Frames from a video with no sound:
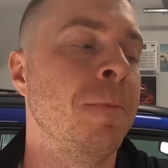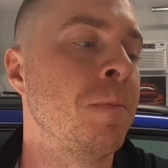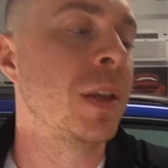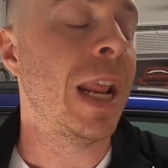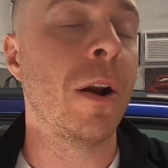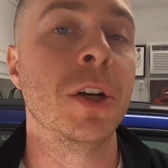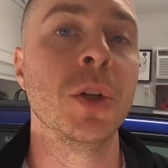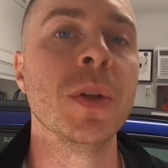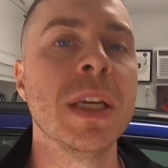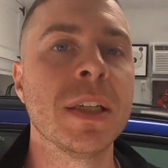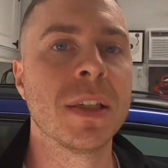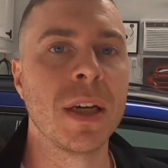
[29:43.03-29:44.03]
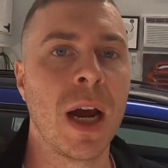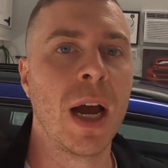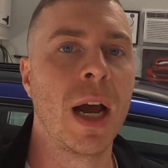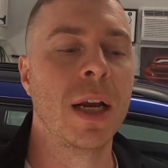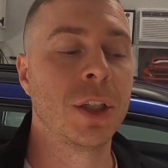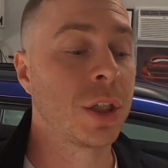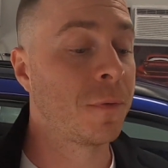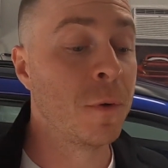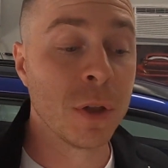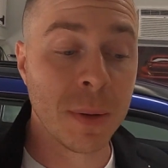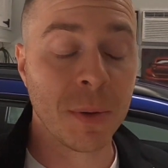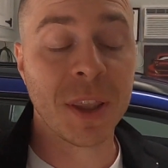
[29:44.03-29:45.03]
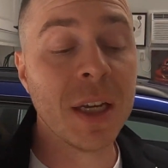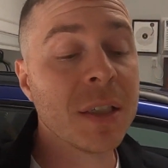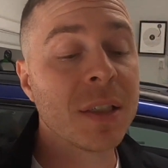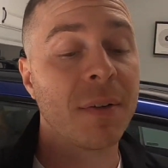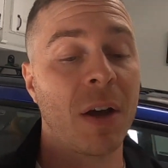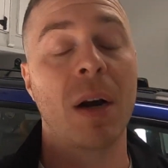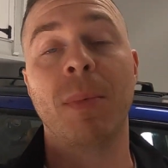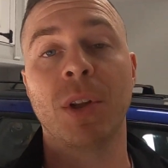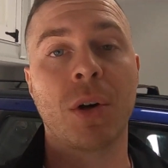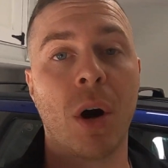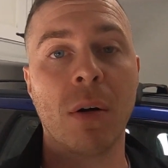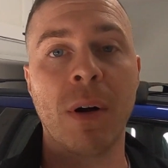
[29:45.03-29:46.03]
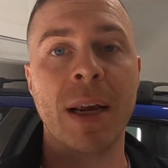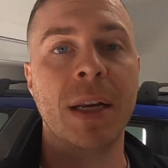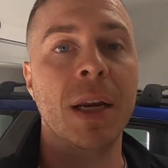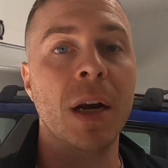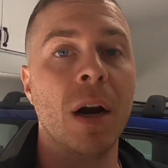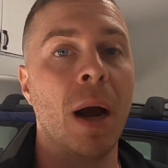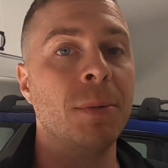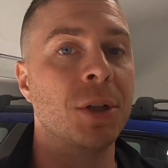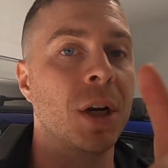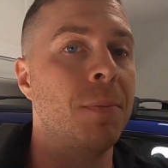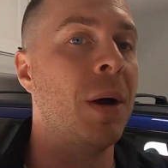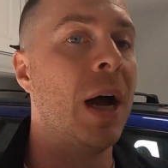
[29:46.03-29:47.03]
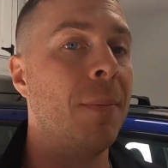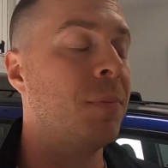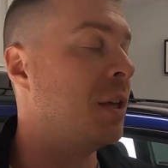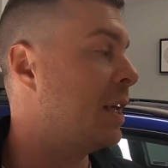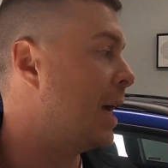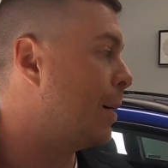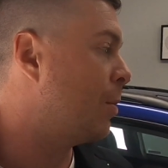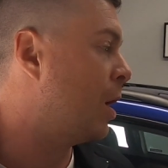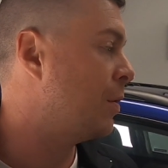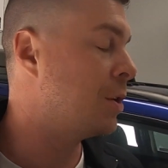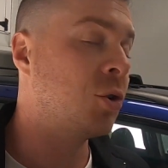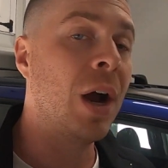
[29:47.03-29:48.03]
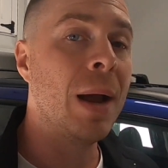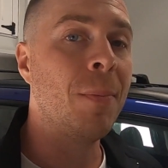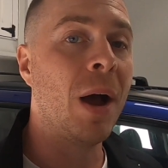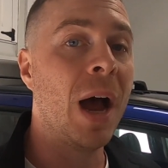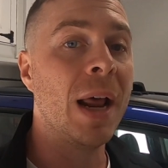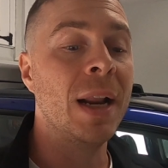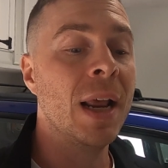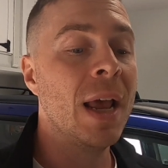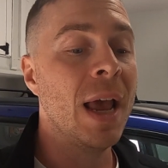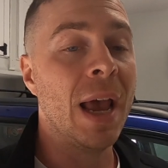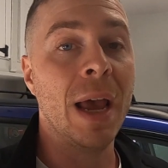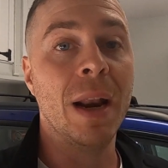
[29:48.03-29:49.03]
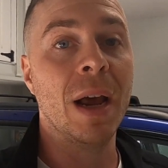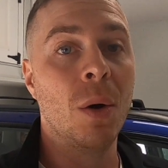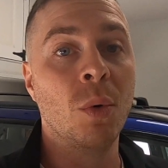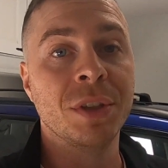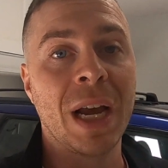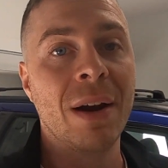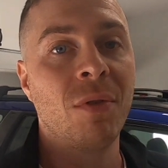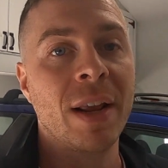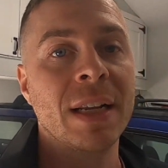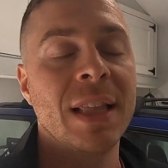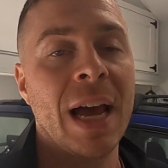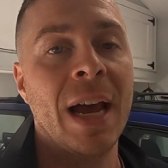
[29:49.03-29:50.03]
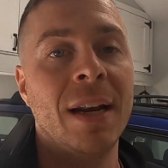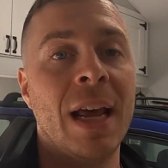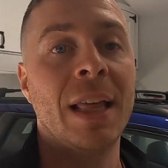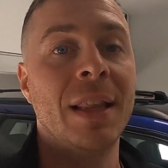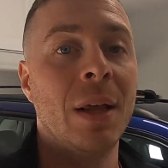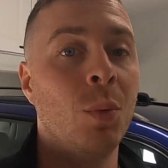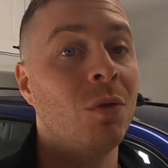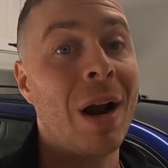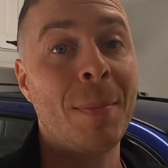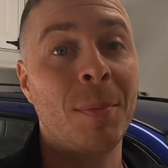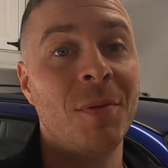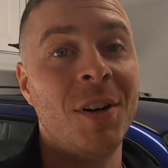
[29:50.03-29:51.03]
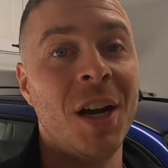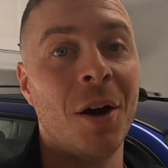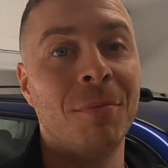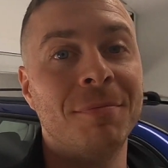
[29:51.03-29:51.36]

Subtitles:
Now to do this, it's just a few simple things. I've got them on the cart right here. I'm just gonna pop the camera on the tripod and we'll dive right into that and then we'll wrap up the video.